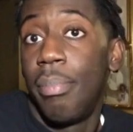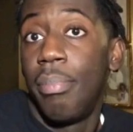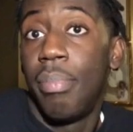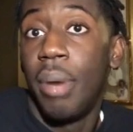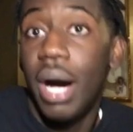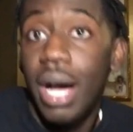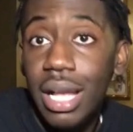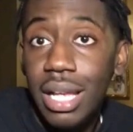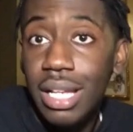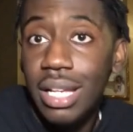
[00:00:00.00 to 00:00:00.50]

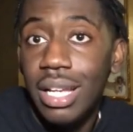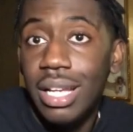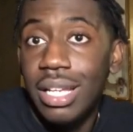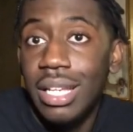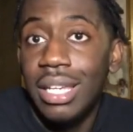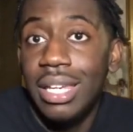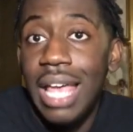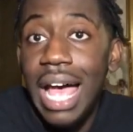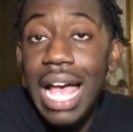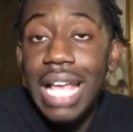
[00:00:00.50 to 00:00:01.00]
But
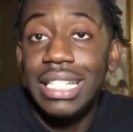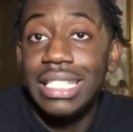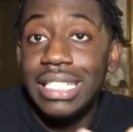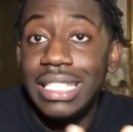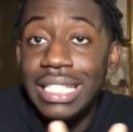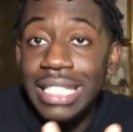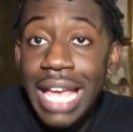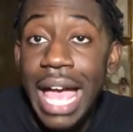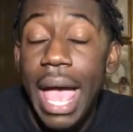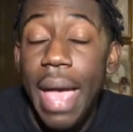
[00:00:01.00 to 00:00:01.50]

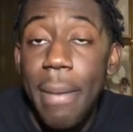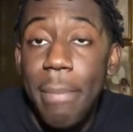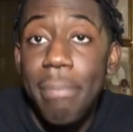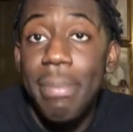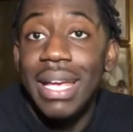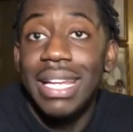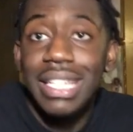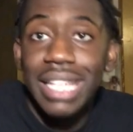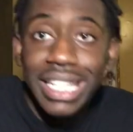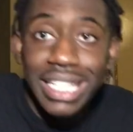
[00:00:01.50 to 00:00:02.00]
that's yet
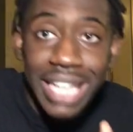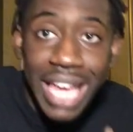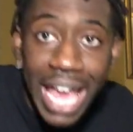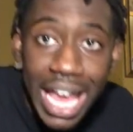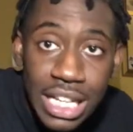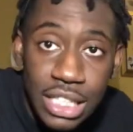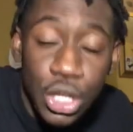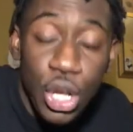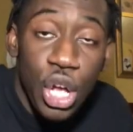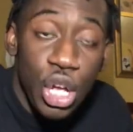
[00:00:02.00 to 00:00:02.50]
been the
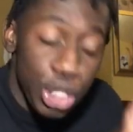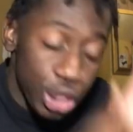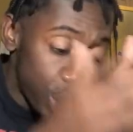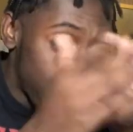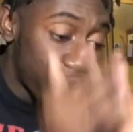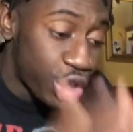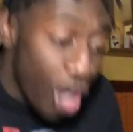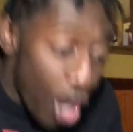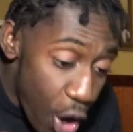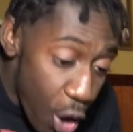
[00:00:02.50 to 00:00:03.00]
case.
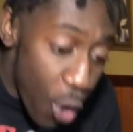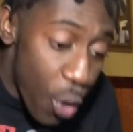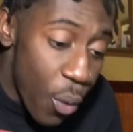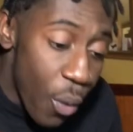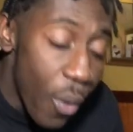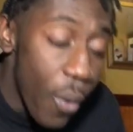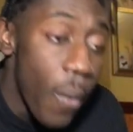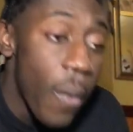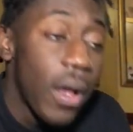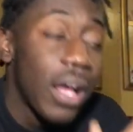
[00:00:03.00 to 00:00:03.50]

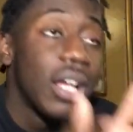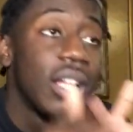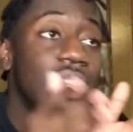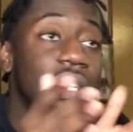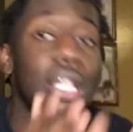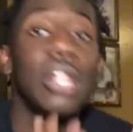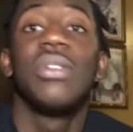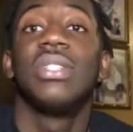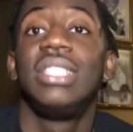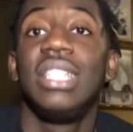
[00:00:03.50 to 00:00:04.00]
So,
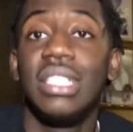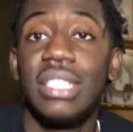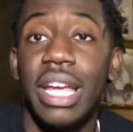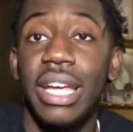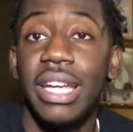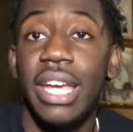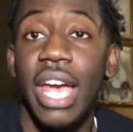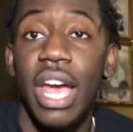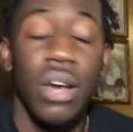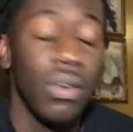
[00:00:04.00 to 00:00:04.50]
Lil
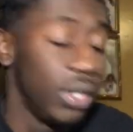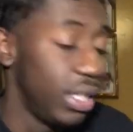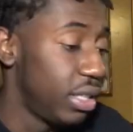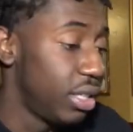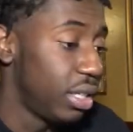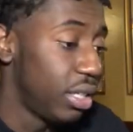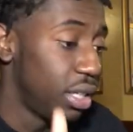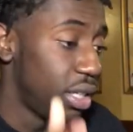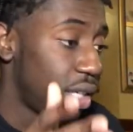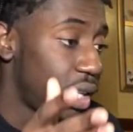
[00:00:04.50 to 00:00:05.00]
Tjay
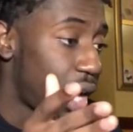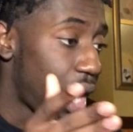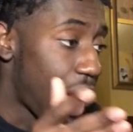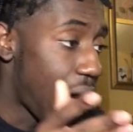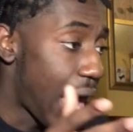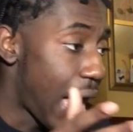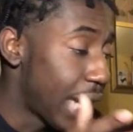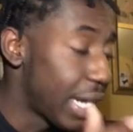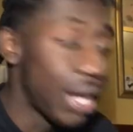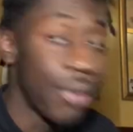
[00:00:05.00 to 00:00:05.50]
carried.
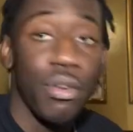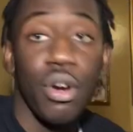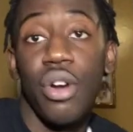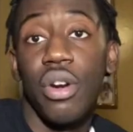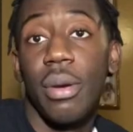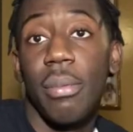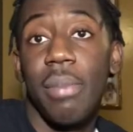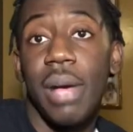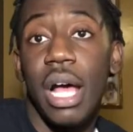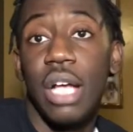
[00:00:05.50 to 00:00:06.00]
I never
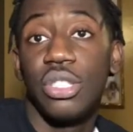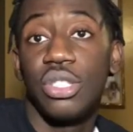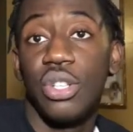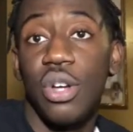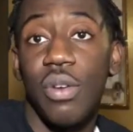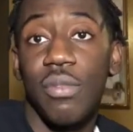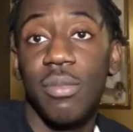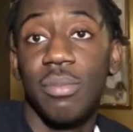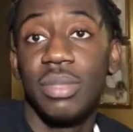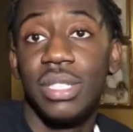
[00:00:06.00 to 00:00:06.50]
heard a bad
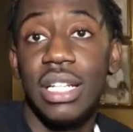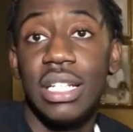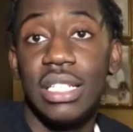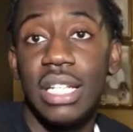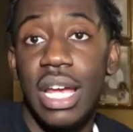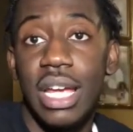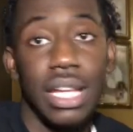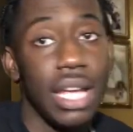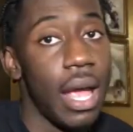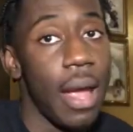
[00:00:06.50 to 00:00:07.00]
song from
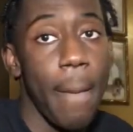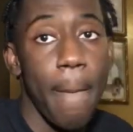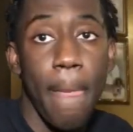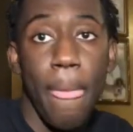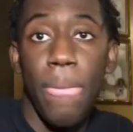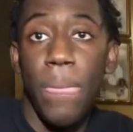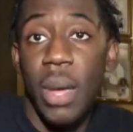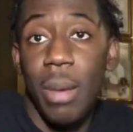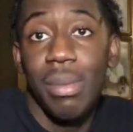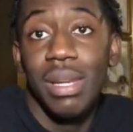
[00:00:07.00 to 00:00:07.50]
Tjay yet.
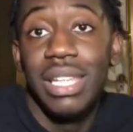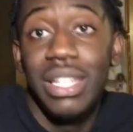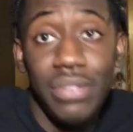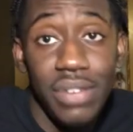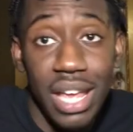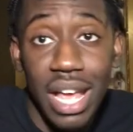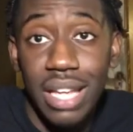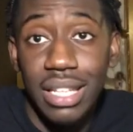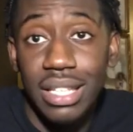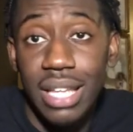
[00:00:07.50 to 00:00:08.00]
I'ma leave
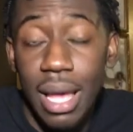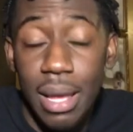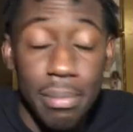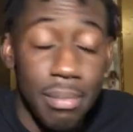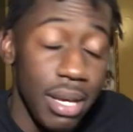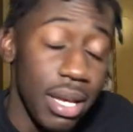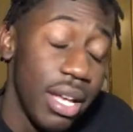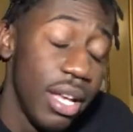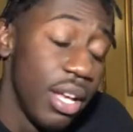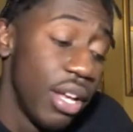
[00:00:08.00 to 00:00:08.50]
it at that,
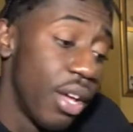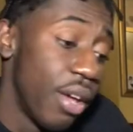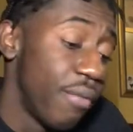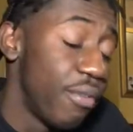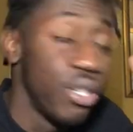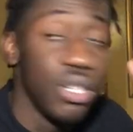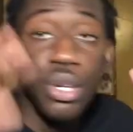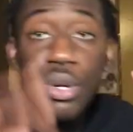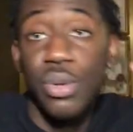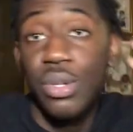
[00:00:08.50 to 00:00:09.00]
man. If
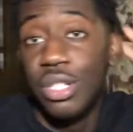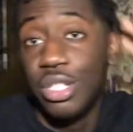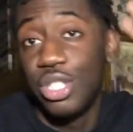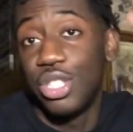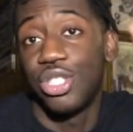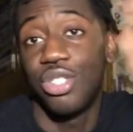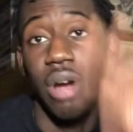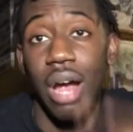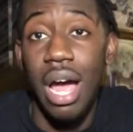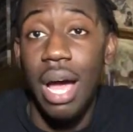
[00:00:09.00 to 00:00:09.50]
you're new,
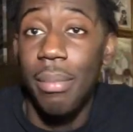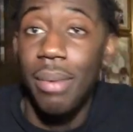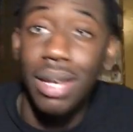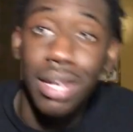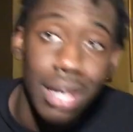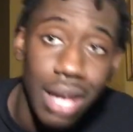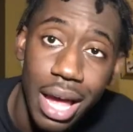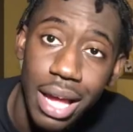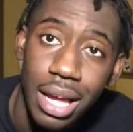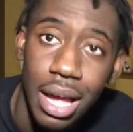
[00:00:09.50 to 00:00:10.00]
subscribe,
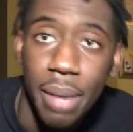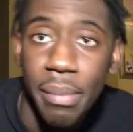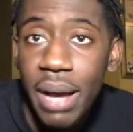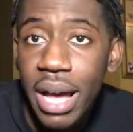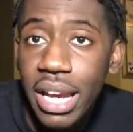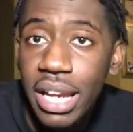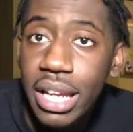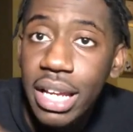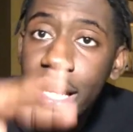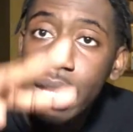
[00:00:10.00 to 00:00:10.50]
like, I'm
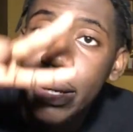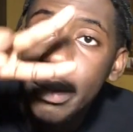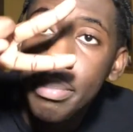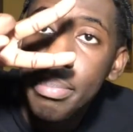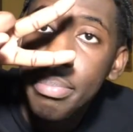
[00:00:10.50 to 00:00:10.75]
out of here.